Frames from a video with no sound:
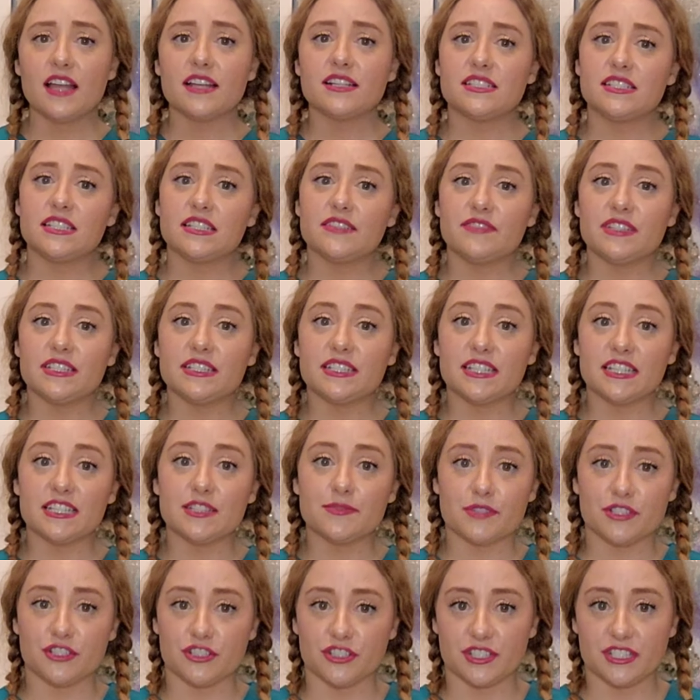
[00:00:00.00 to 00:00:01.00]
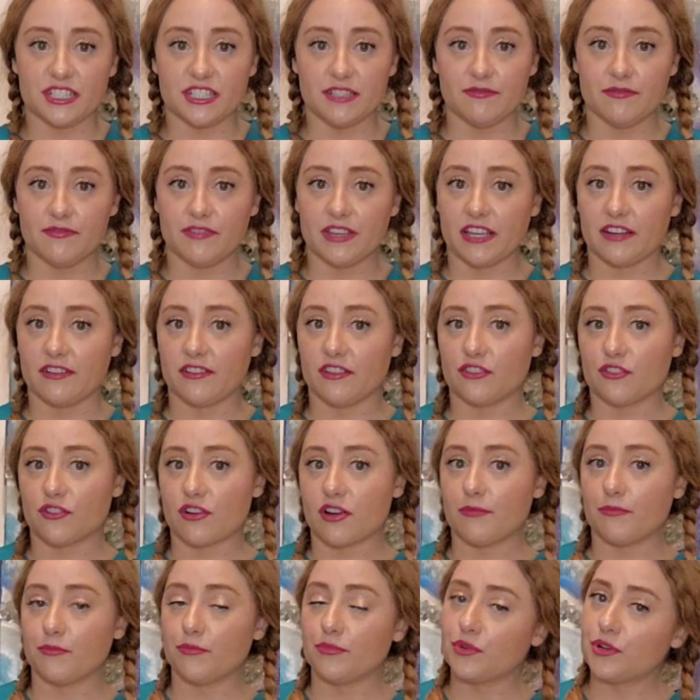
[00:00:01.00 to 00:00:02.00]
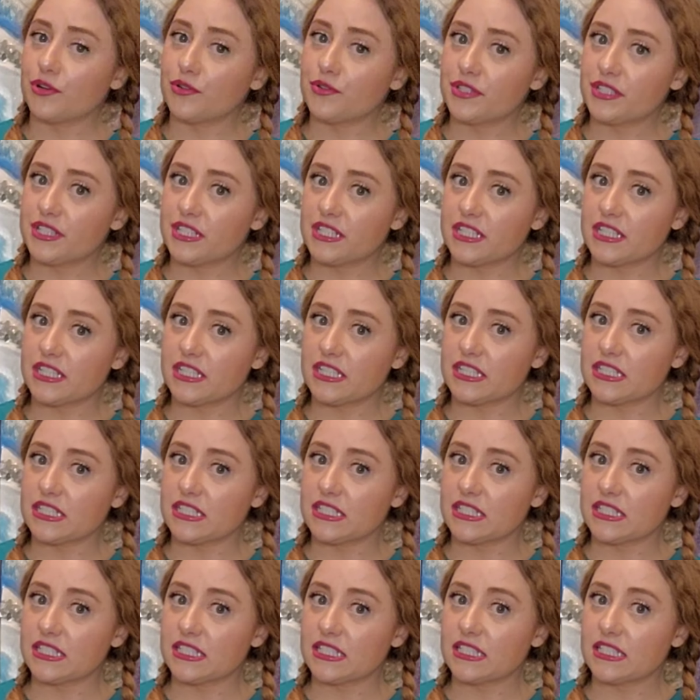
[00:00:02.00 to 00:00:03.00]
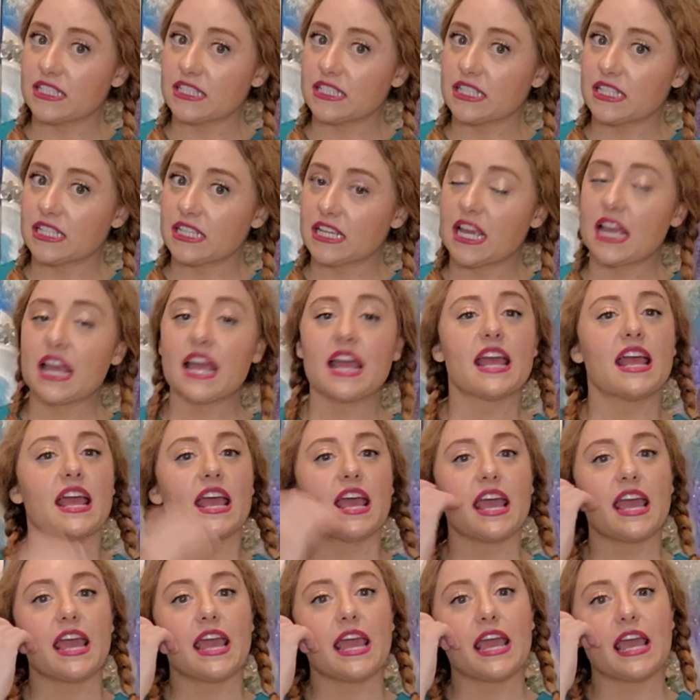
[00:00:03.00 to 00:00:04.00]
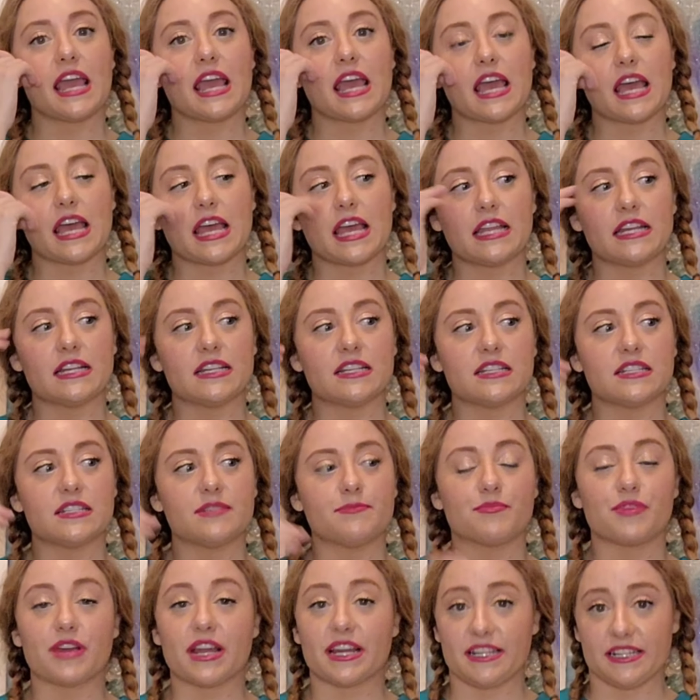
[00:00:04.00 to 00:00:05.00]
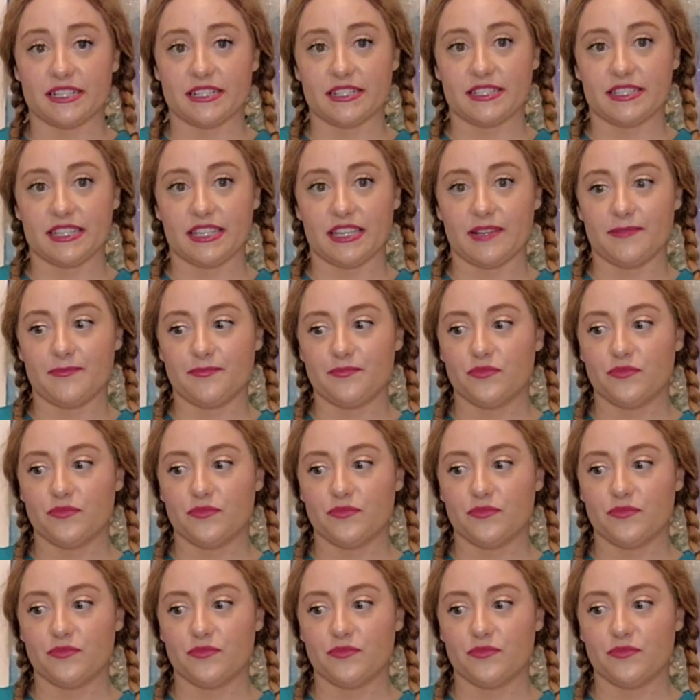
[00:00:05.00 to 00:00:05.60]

DVTs, which is deep vein thrombosis, and pregnancy.